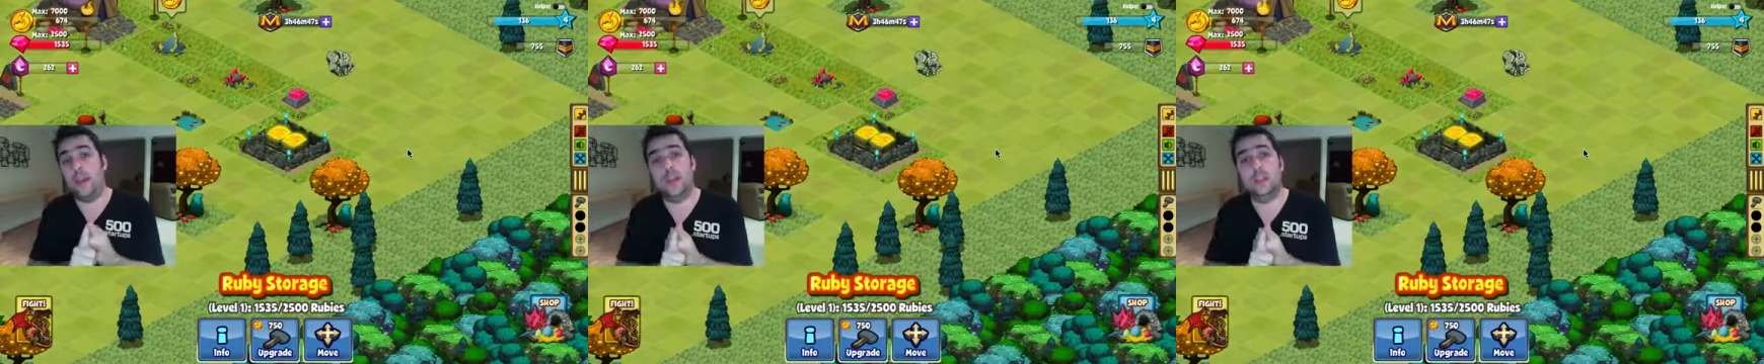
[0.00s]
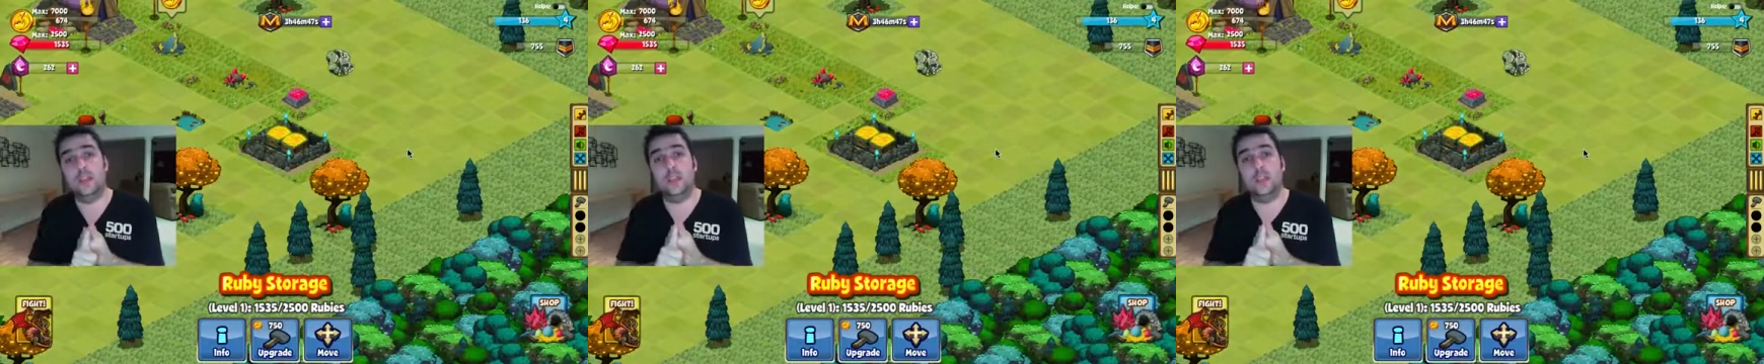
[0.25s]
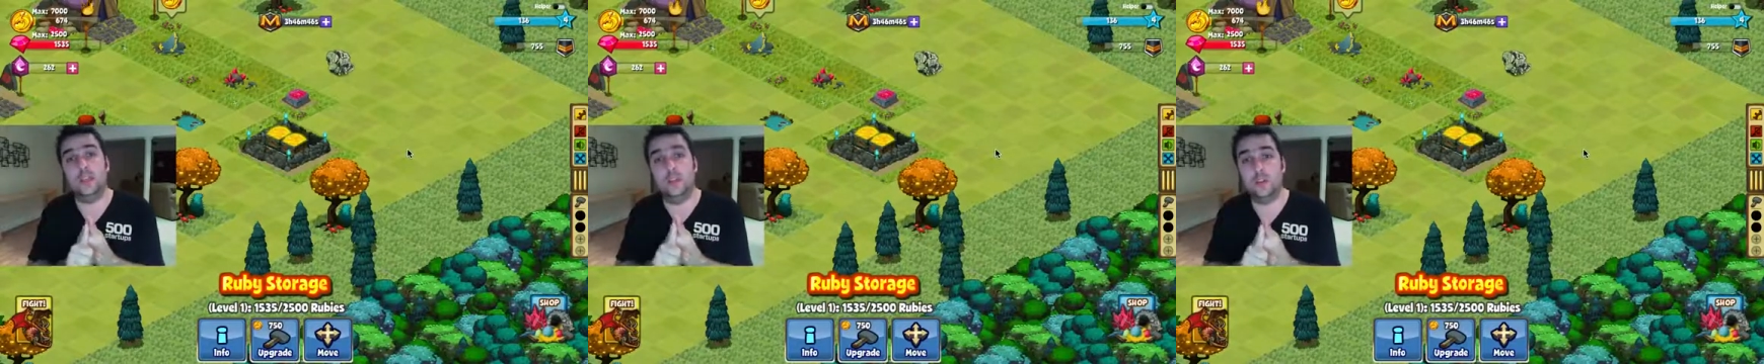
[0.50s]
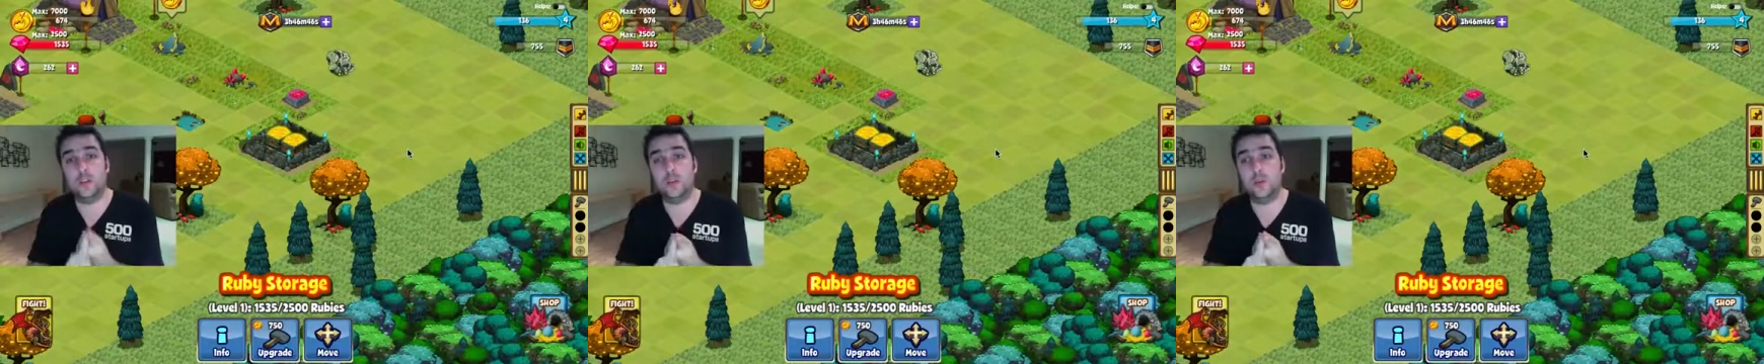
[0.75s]
is to
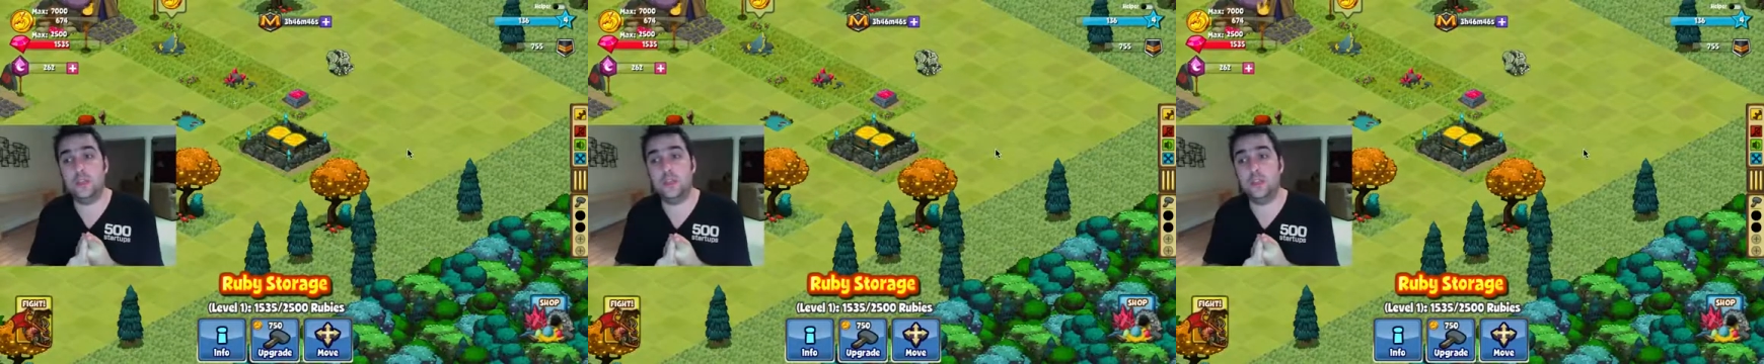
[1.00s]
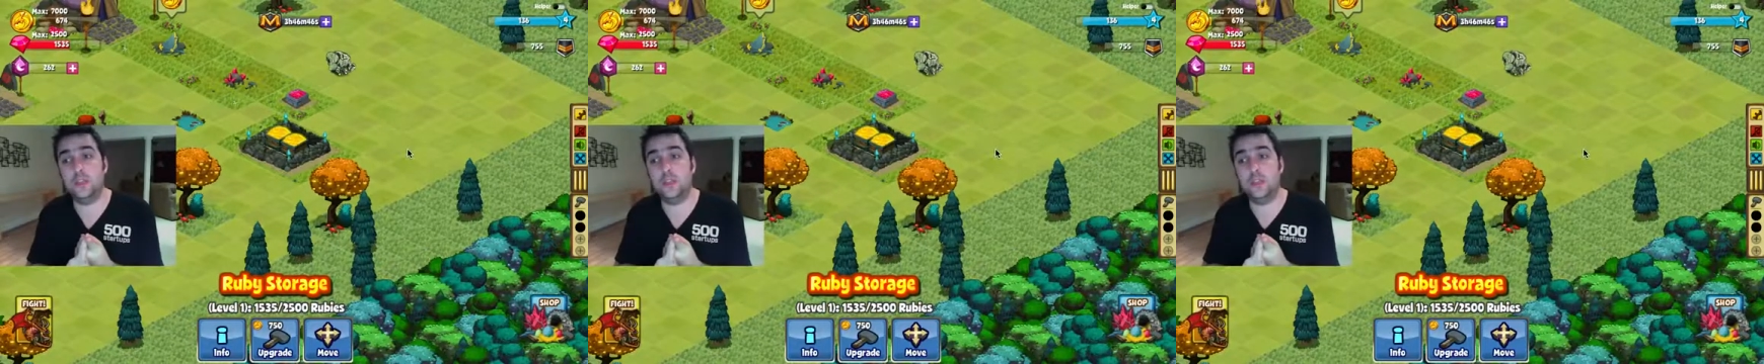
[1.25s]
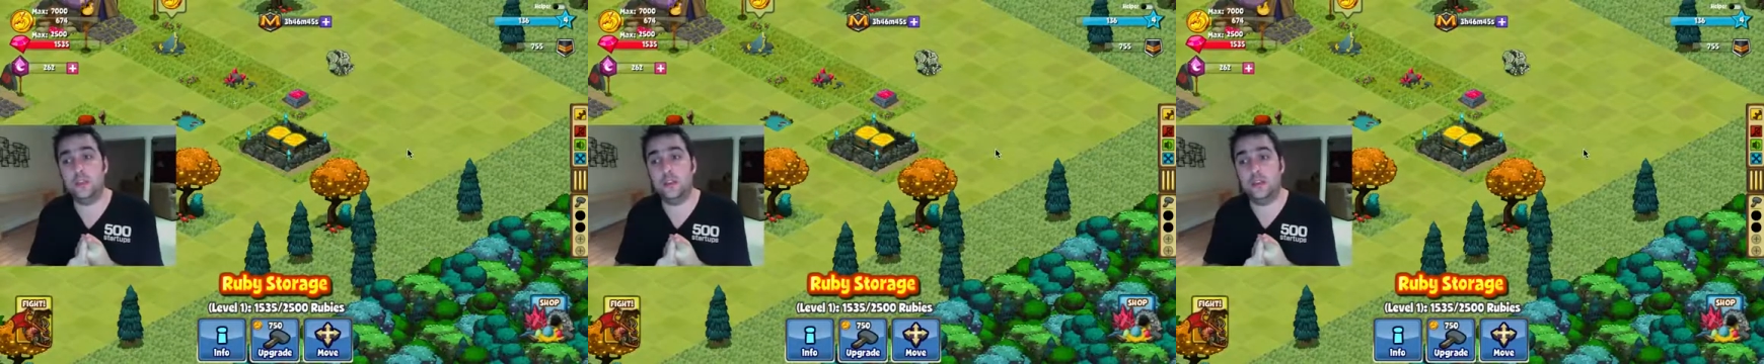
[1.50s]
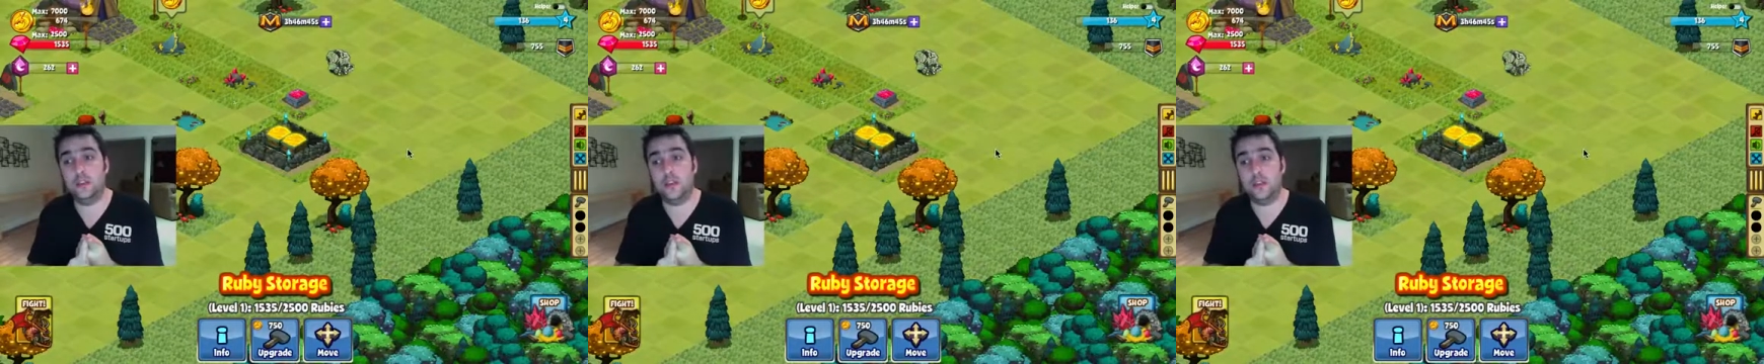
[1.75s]
increase
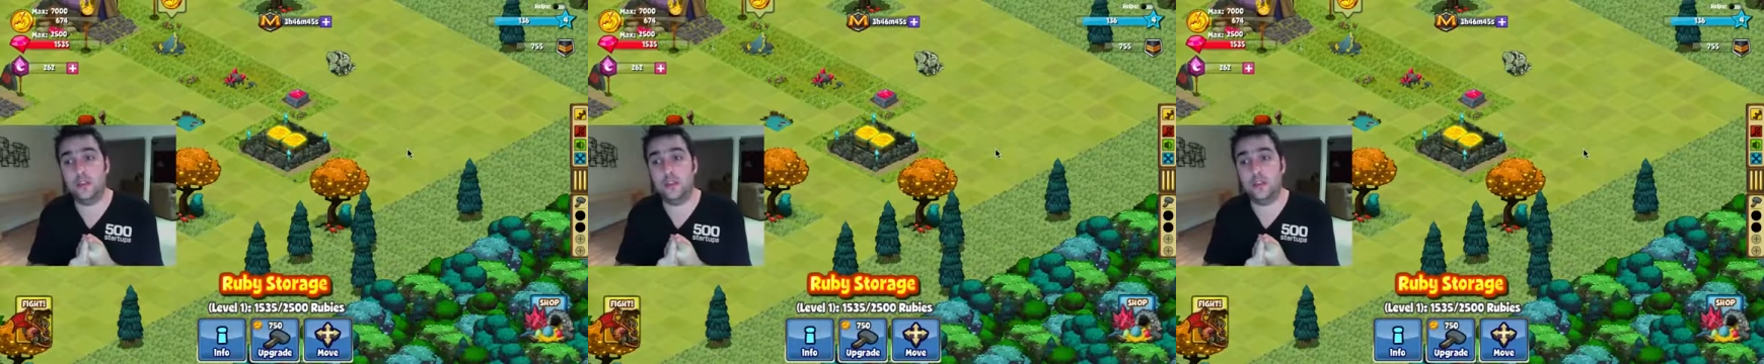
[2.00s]
the